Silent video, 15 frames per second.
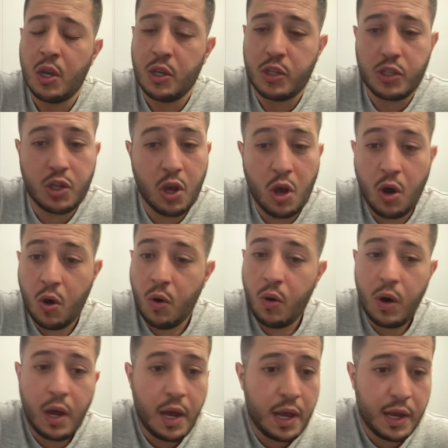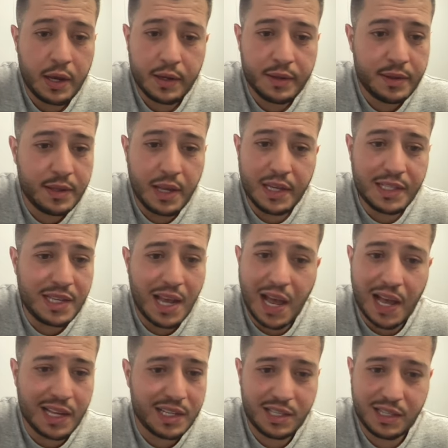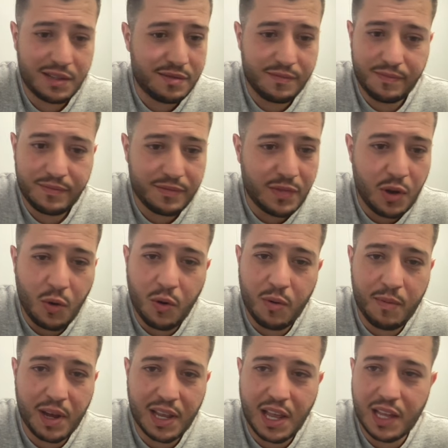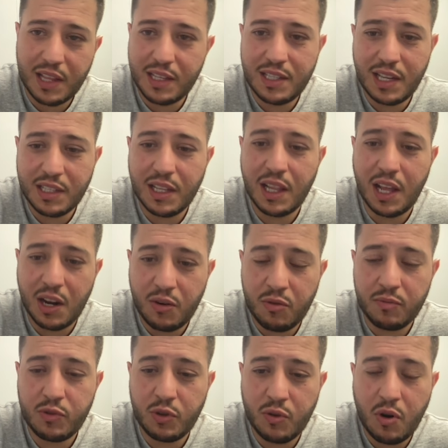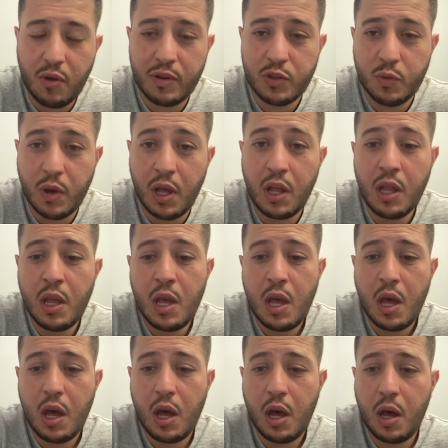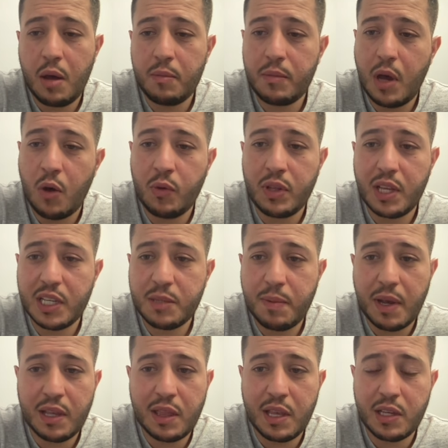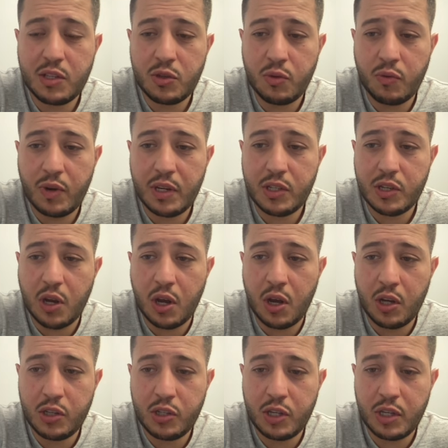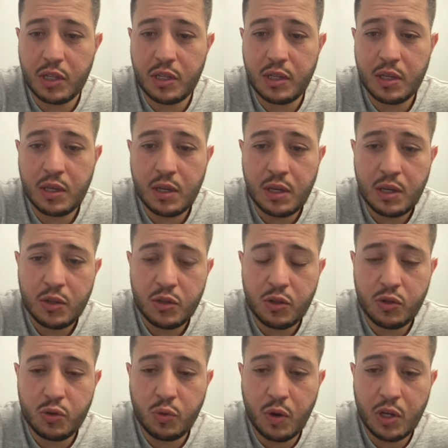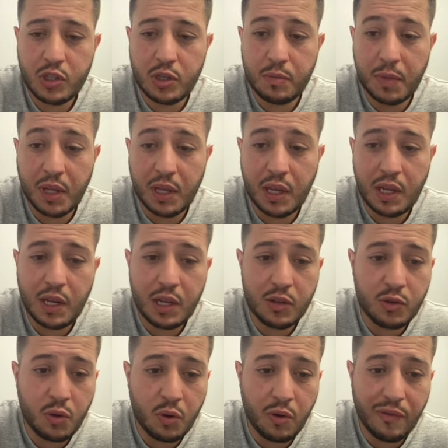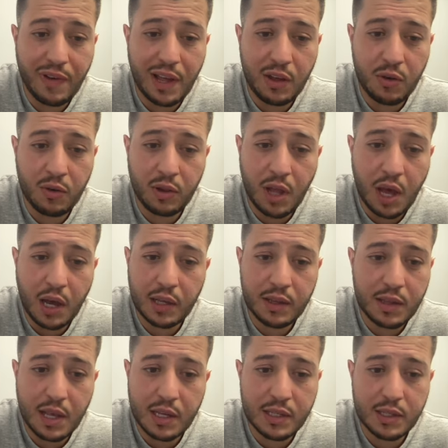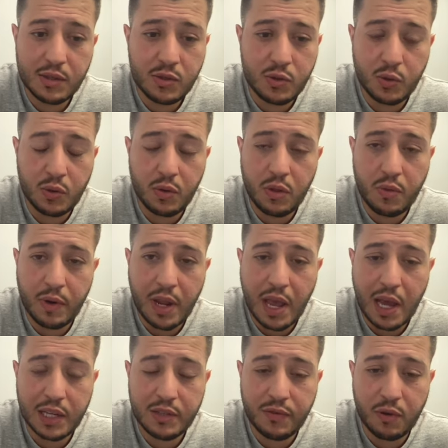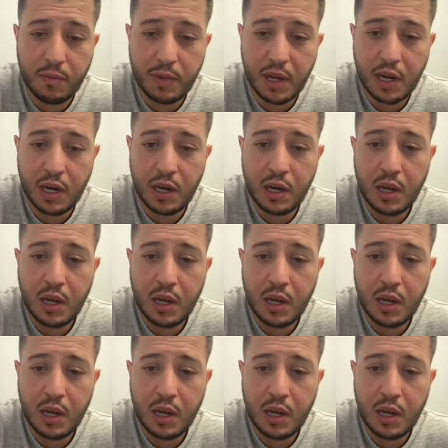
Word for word: So this has, oh my God, this has a lot of room to grow as well. Um, I would expect this to reach 100 to 200 million in total value locked. That's two, three X from here.